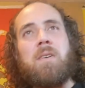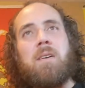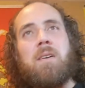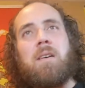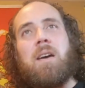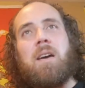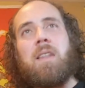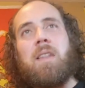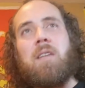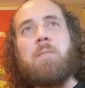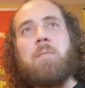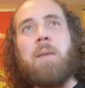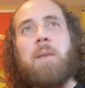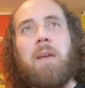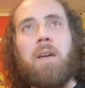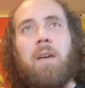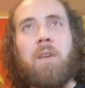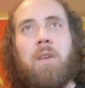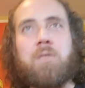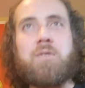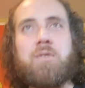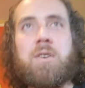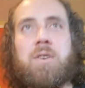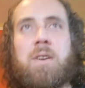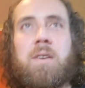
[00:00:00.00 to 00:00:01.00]
I love my
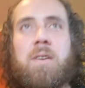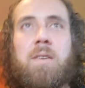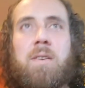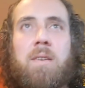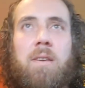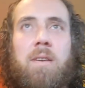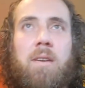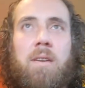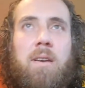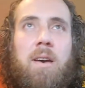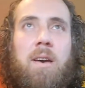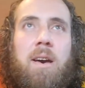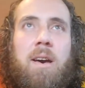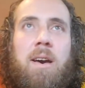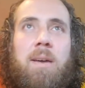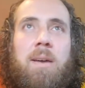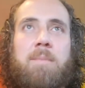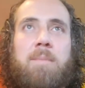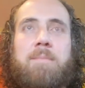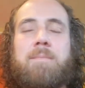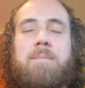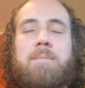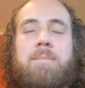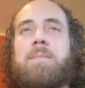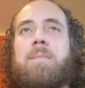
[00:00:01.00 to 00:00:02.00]
country.
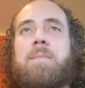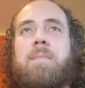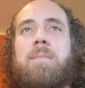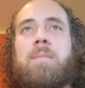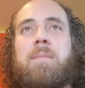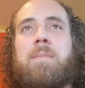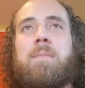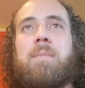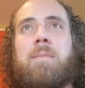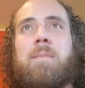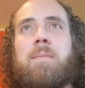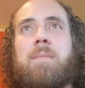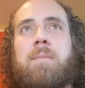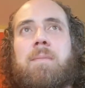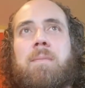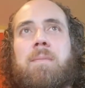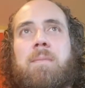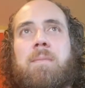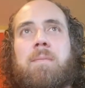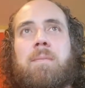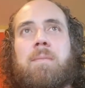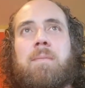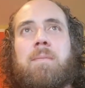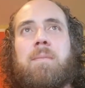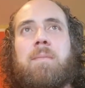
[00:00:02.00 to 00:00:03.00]

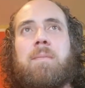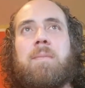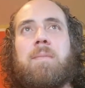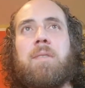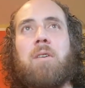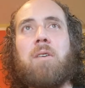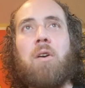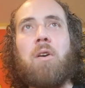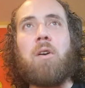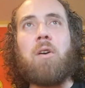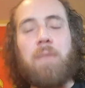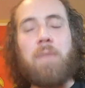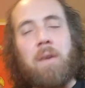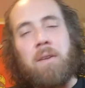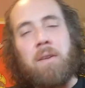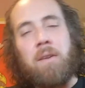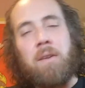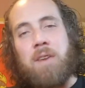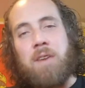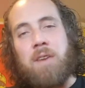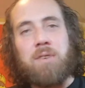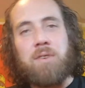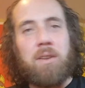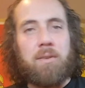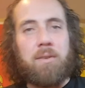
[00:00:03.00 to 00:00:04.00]
Our
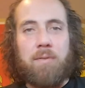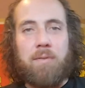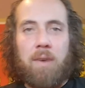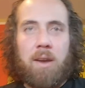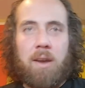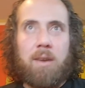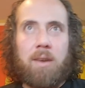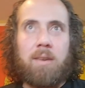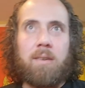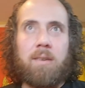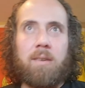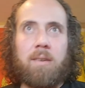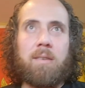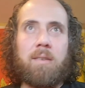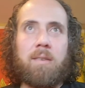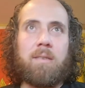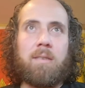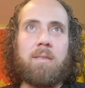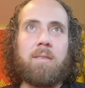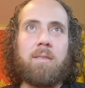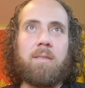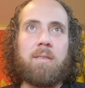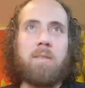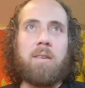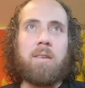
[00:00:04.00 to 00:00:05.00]
foundation is fine.
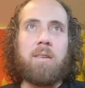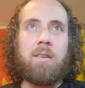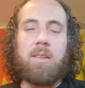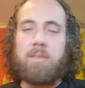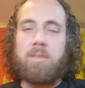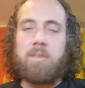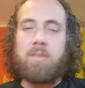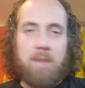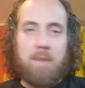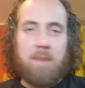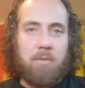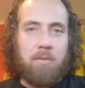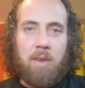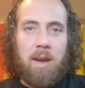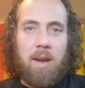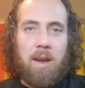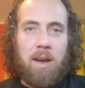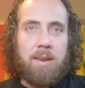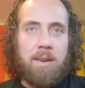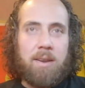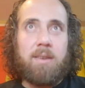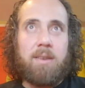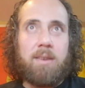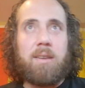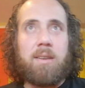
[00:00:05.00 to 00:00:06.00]
It's not
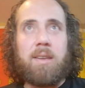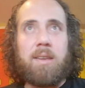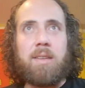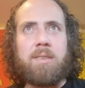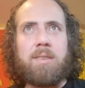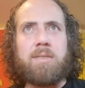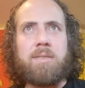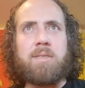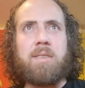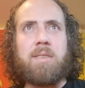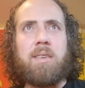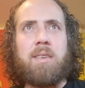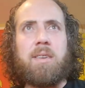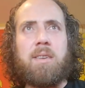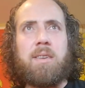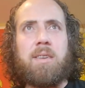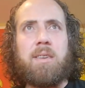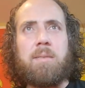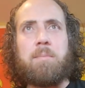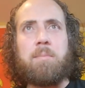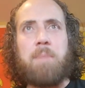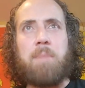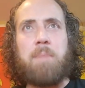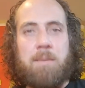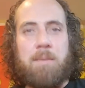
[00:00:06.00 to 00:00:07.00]
rotted. It's
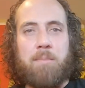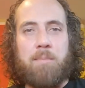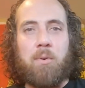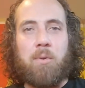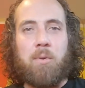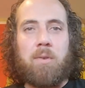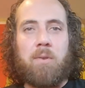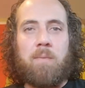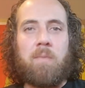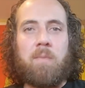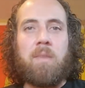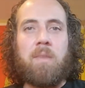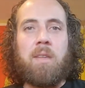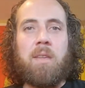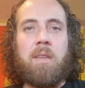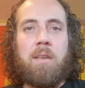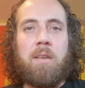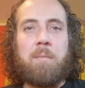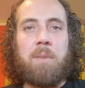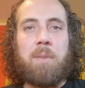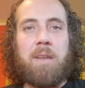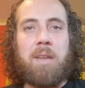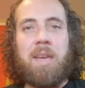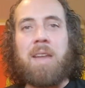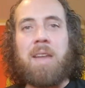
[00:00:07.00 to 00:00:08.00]
the people.
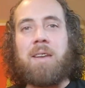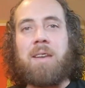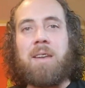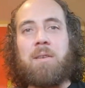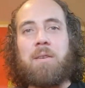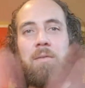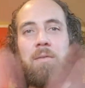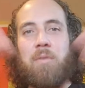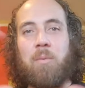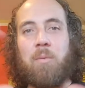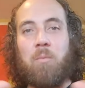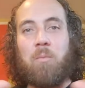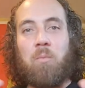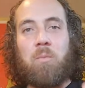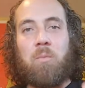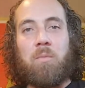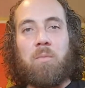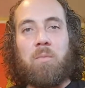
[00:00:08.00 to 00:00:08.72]
But again, from